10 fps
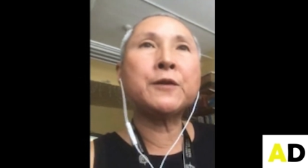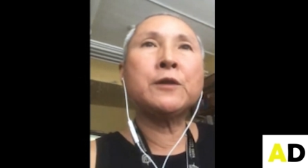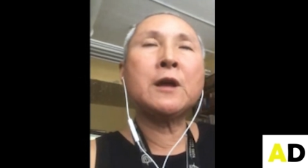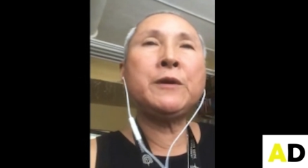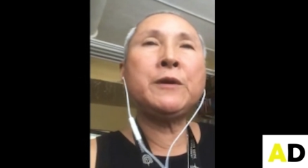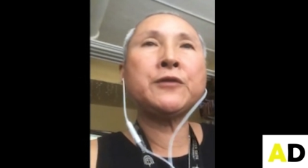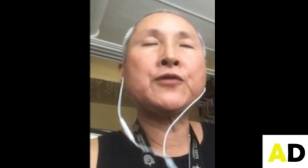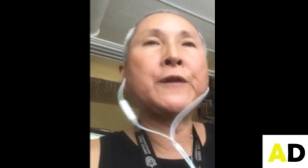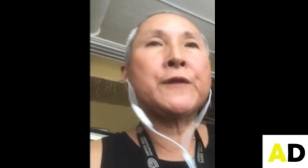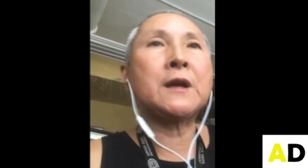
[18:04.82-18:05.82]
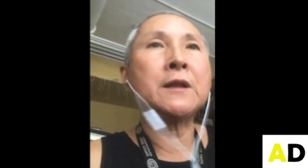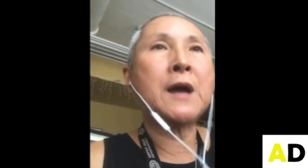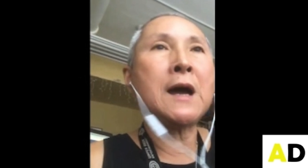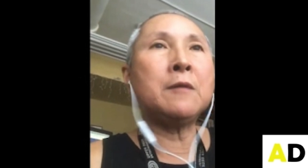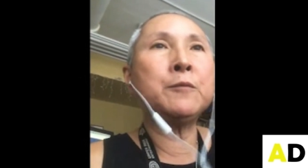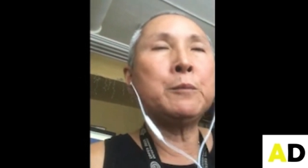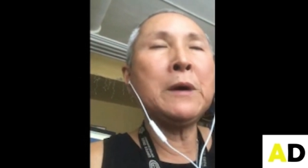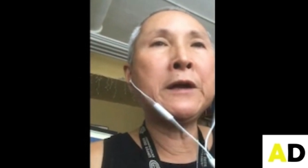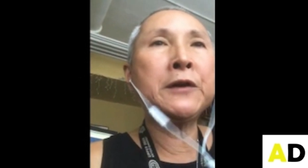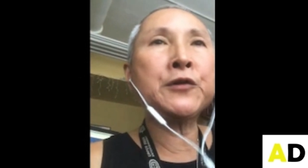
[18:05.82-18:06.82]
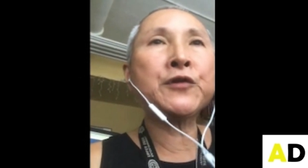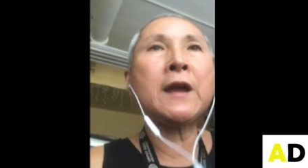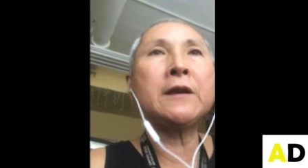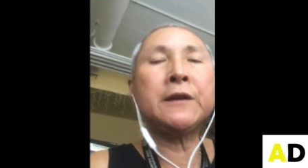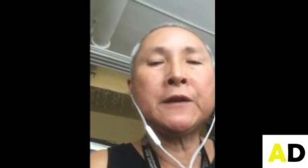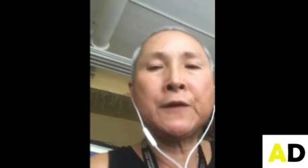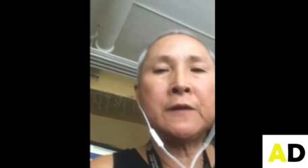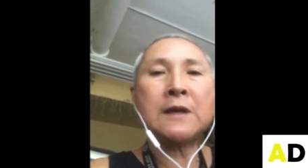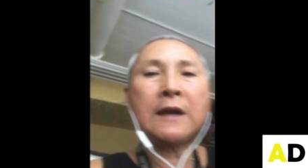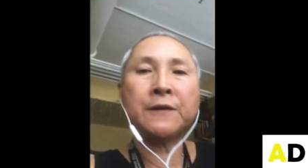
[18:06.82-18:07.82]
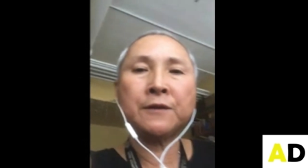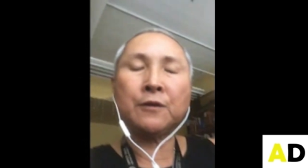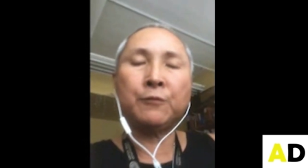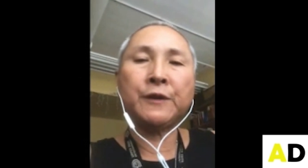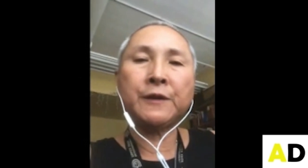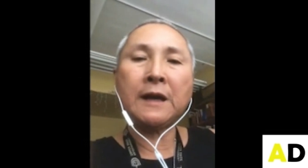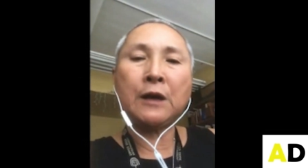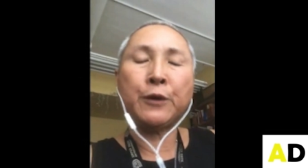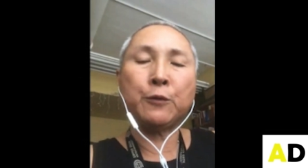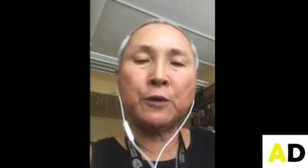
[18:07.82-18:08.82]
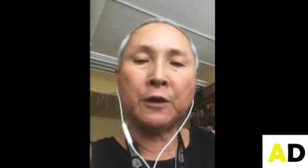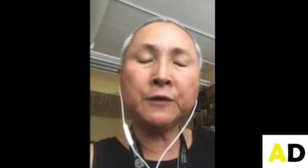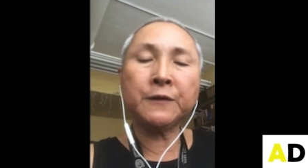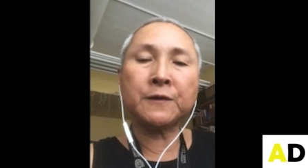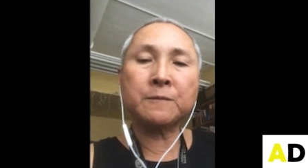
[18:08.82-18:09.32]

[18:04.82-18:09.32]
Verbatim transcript: let me address that. My understanding is that that's not really how it works.